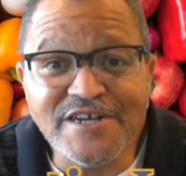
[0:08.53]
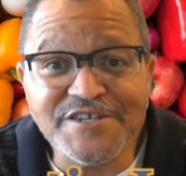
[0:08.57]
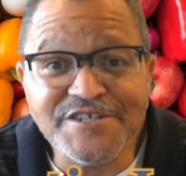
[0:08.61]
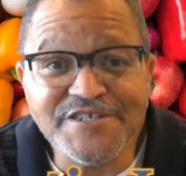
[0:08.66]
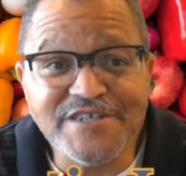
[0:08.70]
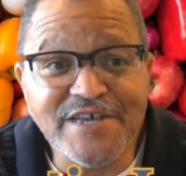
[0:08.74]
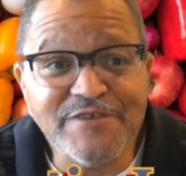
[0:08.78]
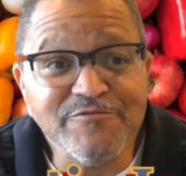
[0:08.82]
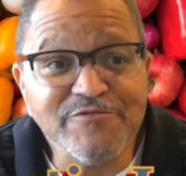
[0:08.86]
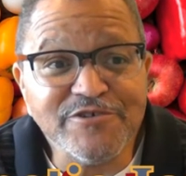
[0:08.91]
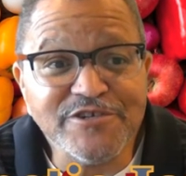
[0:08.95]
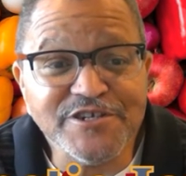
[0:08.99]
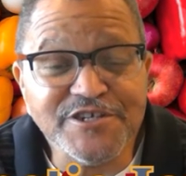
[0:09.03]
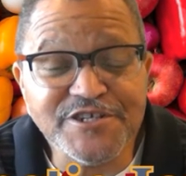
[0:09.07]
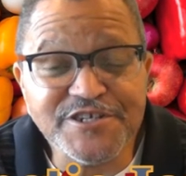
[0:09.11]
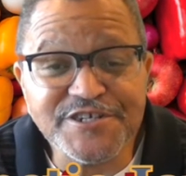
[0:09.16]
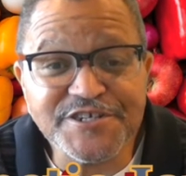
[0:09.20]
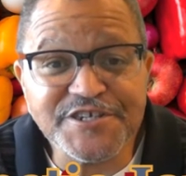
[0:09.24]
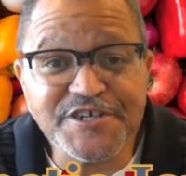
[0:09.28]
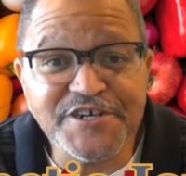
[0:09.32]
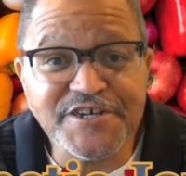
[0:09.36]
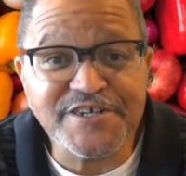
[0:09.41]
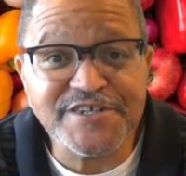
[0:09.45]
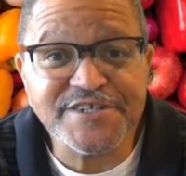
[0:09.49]
Today we're going to
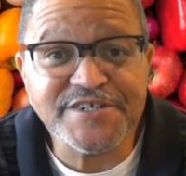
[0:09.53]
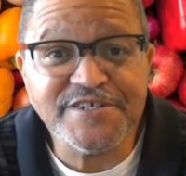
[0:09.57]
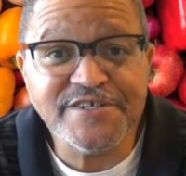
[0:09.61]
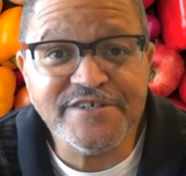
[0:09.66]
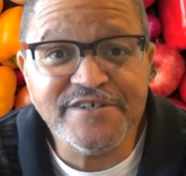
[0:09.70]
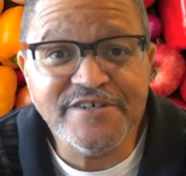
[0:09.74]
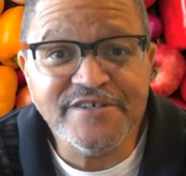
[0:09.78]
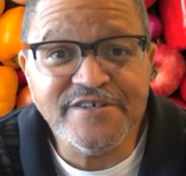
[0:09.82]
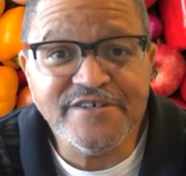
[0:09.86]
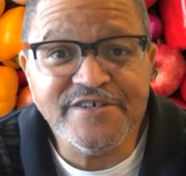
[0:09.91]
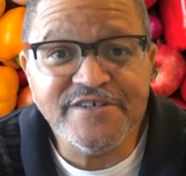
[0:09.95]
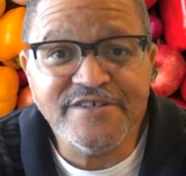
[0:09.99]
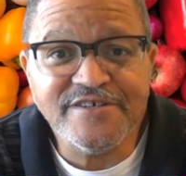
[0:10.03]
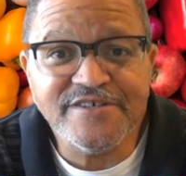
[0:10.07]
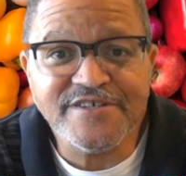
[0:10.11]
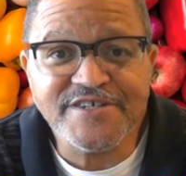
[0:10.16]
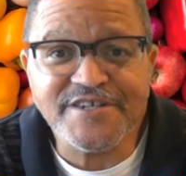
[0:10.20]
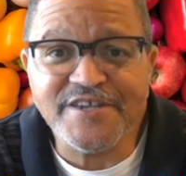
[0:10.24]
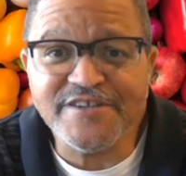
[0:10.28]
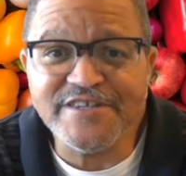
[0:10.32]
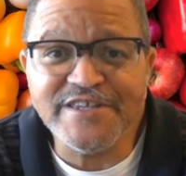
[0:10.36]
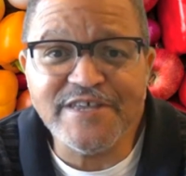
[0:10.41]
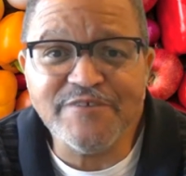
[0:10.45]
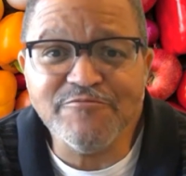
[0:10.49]
discuss
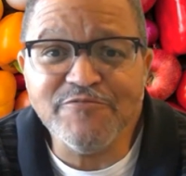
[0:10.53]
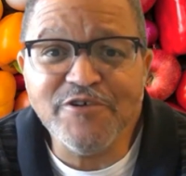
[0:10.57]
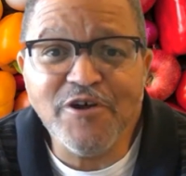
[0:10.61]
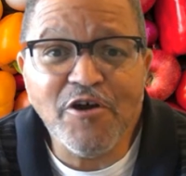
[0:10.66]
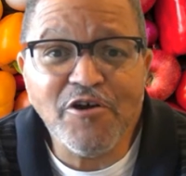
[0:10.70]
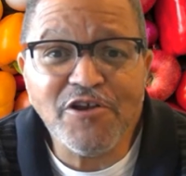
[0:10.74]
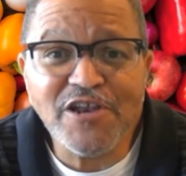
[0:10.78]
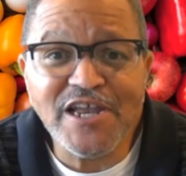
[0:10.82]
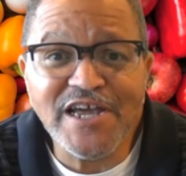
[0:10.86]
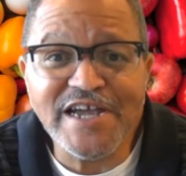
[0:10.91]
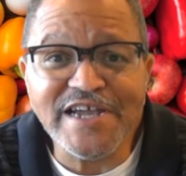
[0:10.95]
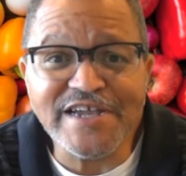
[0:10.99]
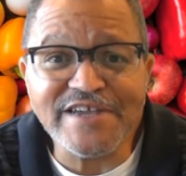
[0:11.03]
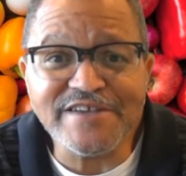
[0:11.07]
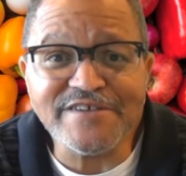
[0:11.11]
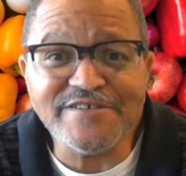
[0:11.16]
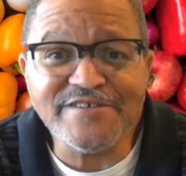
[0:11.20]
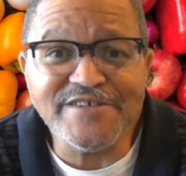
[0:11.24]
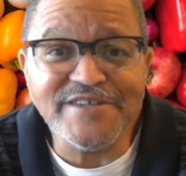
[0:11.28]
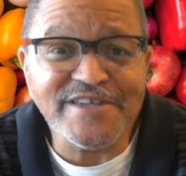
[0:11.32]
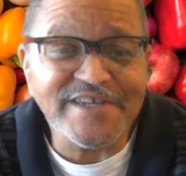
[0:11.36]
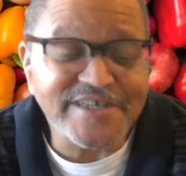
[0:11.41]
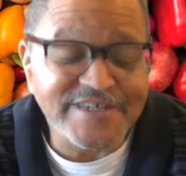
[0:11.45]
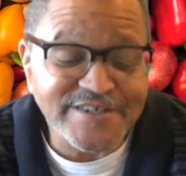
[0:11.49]
something that we all like.
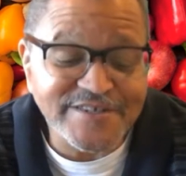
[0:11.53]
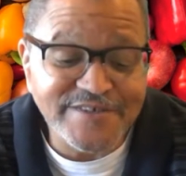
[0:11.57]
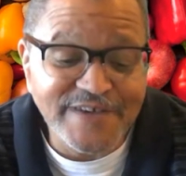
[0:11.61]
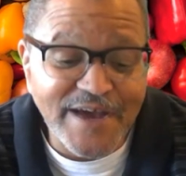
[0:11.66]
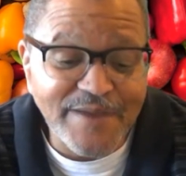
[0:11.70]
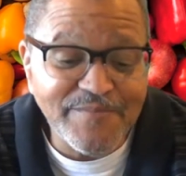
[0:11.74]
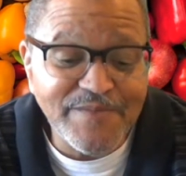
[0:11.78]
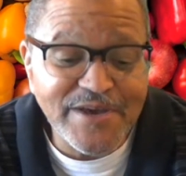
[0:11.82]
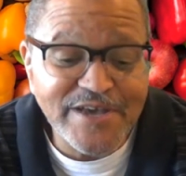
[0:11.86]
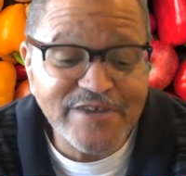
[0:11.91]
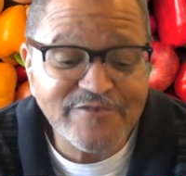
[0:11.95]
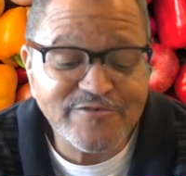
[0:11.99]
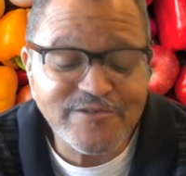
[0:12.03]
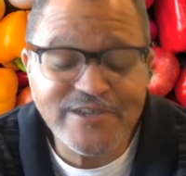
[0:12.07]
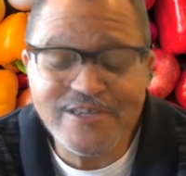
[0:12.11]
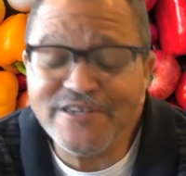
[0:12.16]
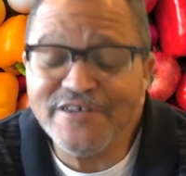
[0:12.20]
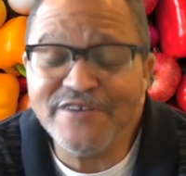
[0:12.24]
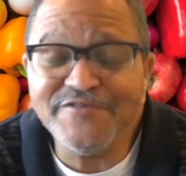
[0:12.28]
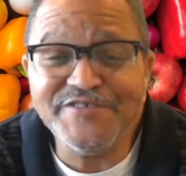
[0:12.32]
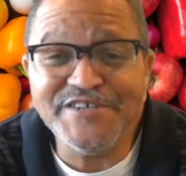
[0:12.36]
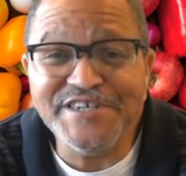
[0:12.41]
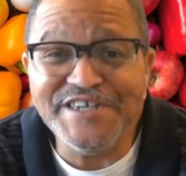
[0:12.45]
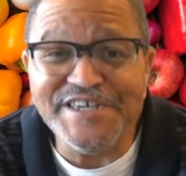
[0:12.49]
As diabetics, we
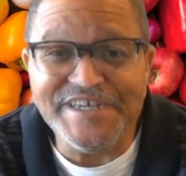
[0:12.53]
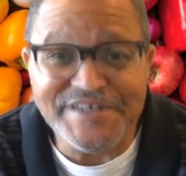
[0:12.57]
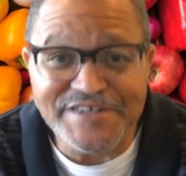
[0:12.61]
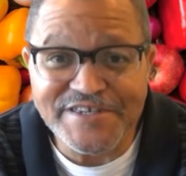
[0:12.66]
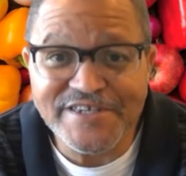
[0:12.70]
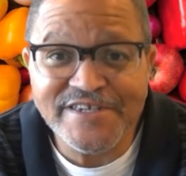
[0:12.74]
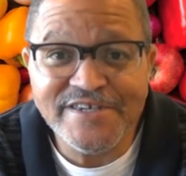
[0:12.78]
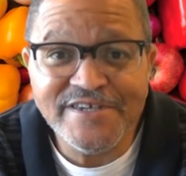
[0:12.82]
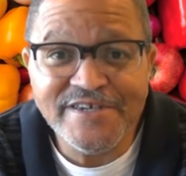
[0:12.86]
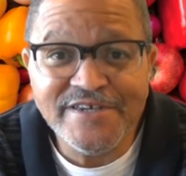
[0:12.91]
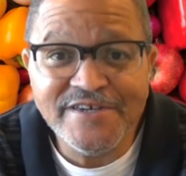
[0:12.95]
love to eat.